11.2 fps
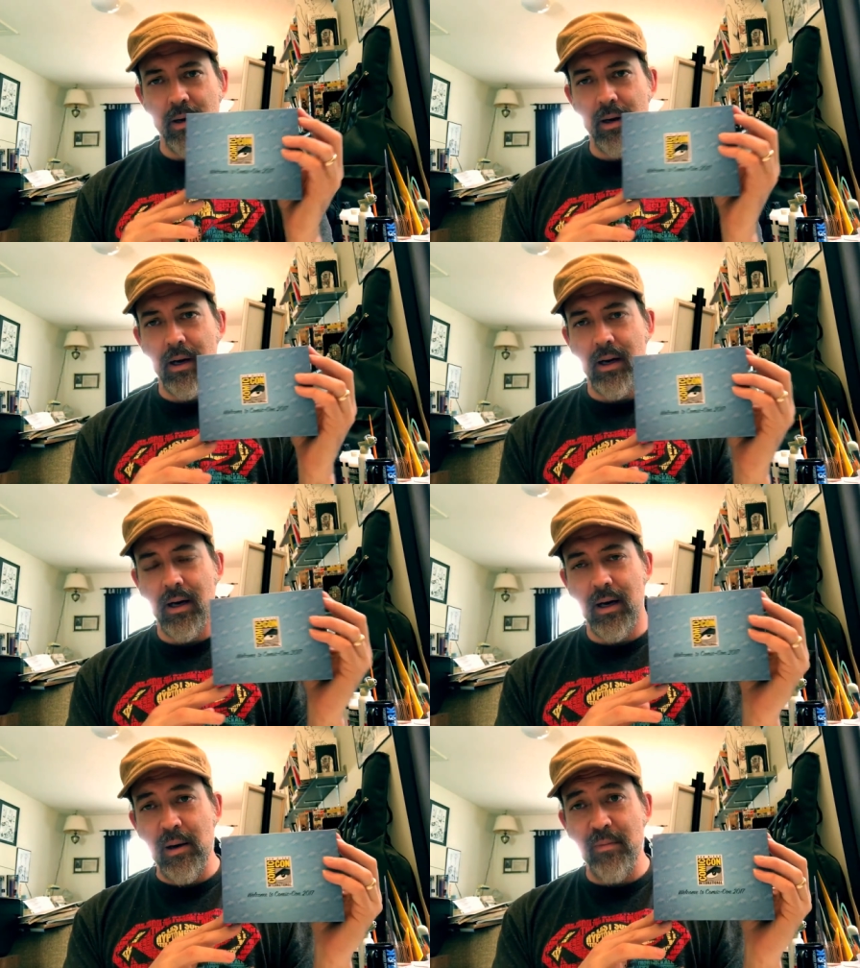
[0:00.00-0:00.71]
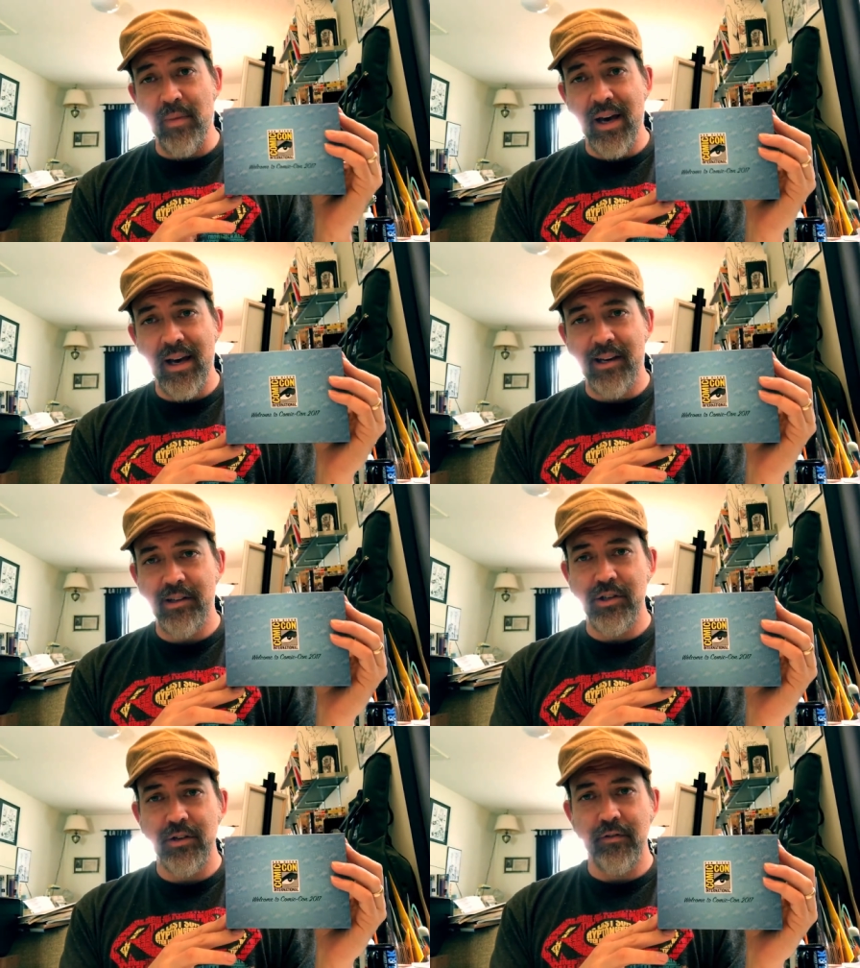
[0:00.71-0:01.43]
uh,
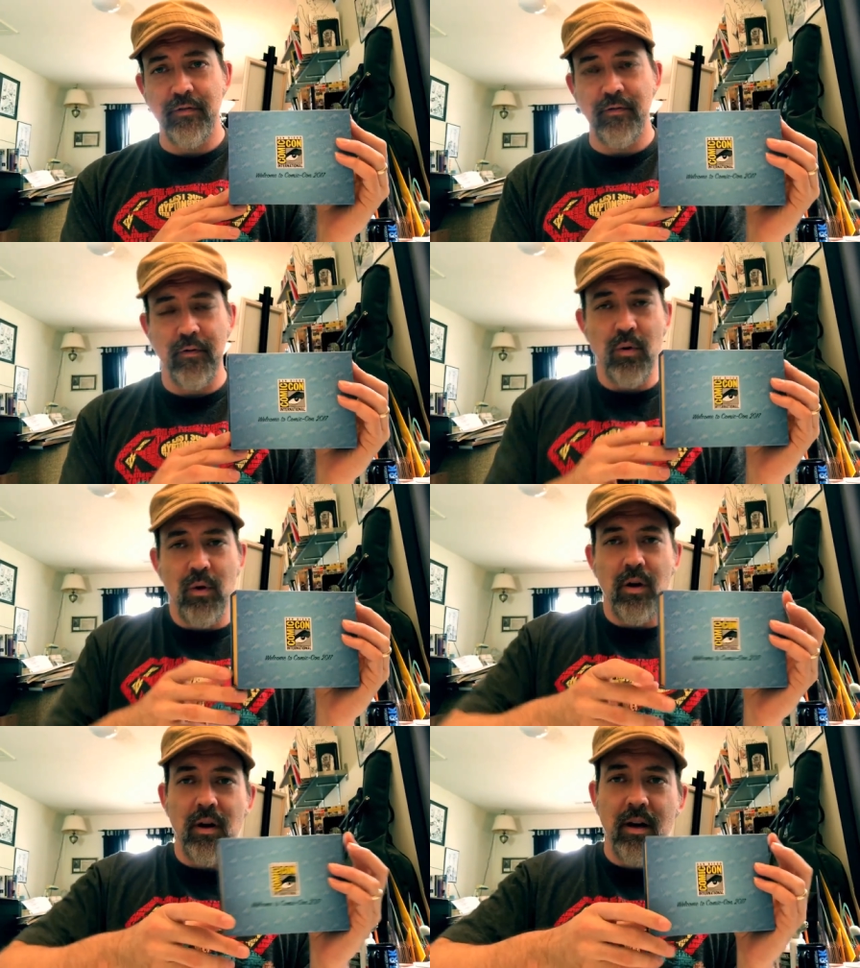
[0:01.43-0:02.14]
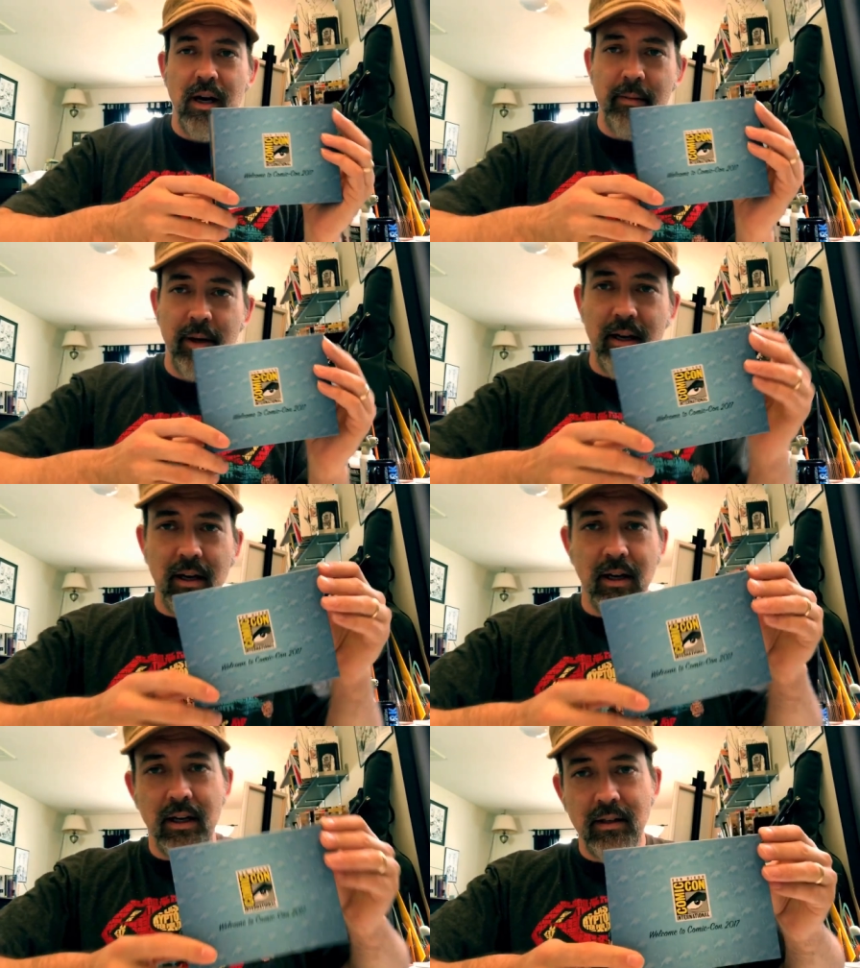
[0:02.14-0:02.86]
badge for Comic
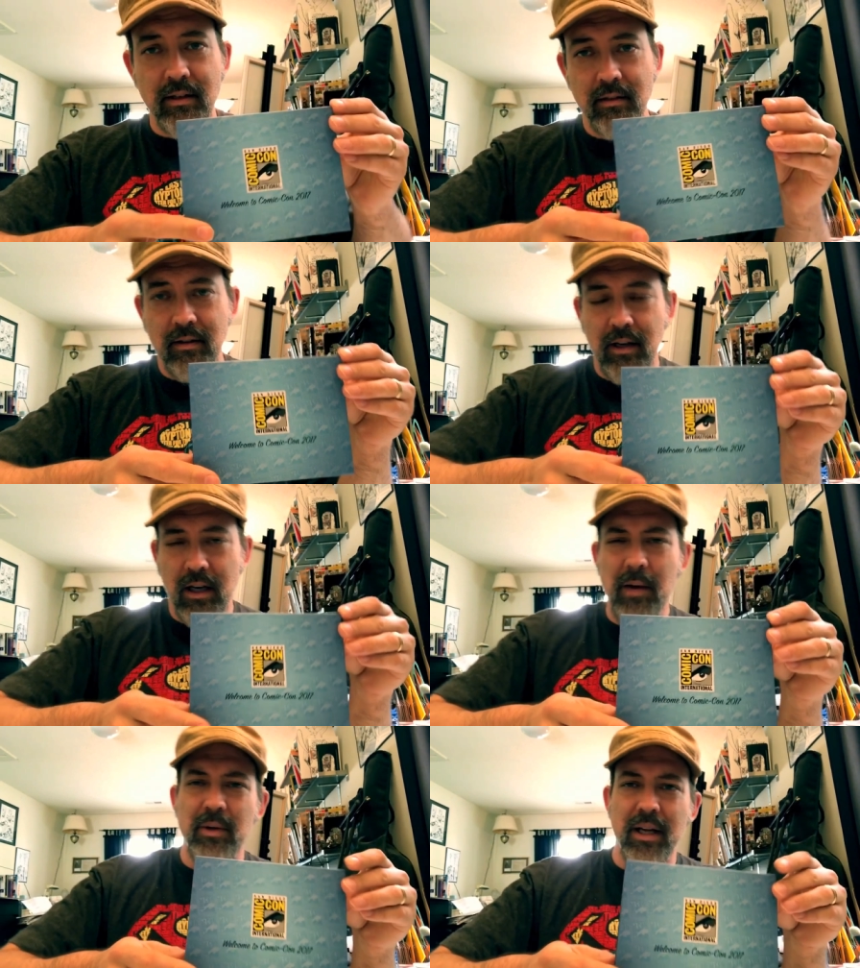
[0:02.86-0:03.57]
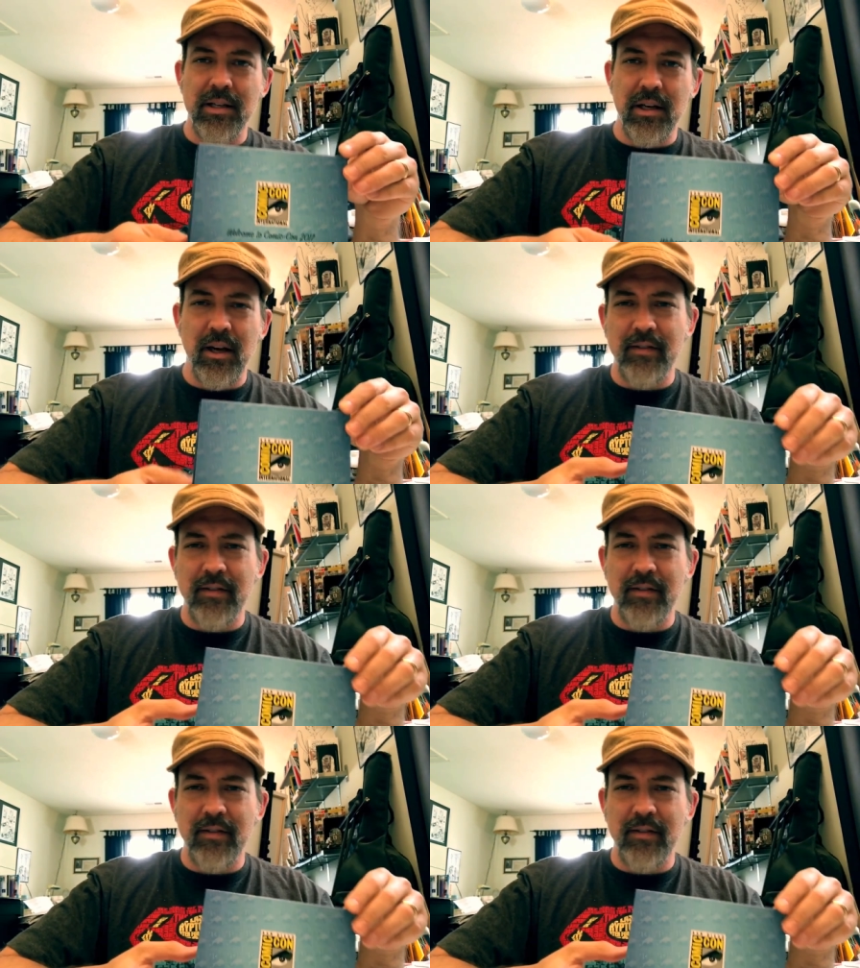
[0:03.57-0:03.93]
Con a couple days ago.